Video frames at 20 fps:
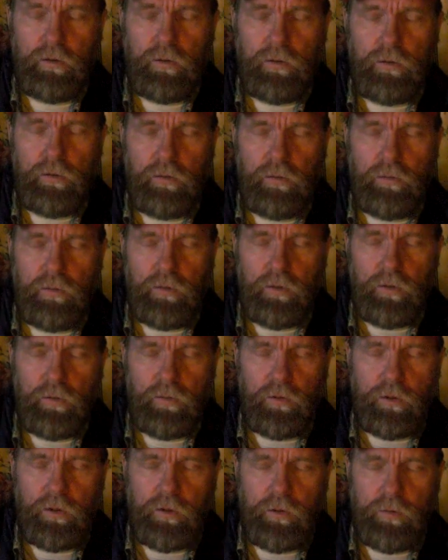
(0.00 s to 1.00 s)

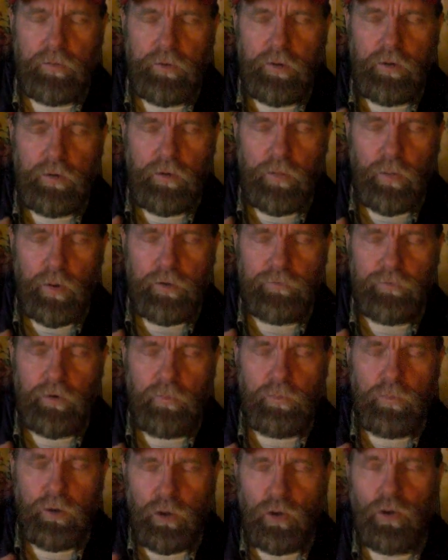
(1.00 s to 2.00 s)
It went
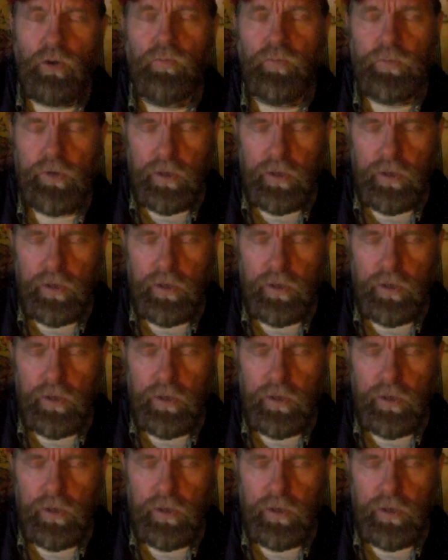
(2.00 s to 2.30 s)
from blue